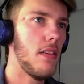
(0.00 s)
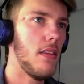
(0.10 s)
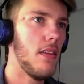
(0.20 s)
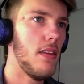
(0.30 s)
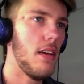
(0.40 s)

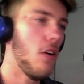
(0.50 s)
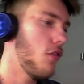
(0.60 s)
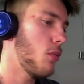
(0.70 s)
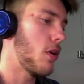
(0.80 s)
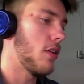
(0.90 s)
the
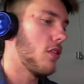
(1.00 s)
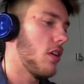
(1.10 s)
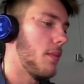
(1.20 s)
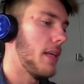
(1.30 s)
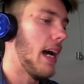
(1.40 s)
other one is
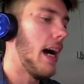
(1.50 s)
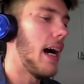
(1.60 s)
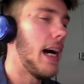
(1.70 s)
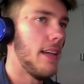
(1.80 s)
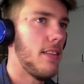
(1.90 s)
going to be
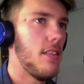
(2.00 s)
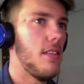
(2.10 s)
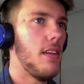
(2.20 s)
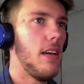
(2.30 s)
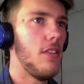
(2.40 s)
height.
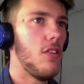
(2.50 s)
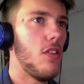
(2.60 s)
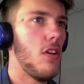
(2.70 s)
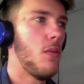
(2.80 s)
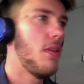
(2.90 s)
And
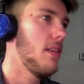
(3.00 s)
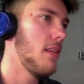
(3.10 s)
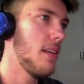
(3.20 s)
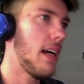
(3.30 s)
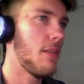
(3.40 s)
so this
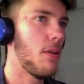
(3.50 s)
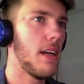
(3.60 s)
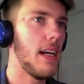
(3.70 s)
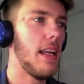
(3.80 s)
is how I kind of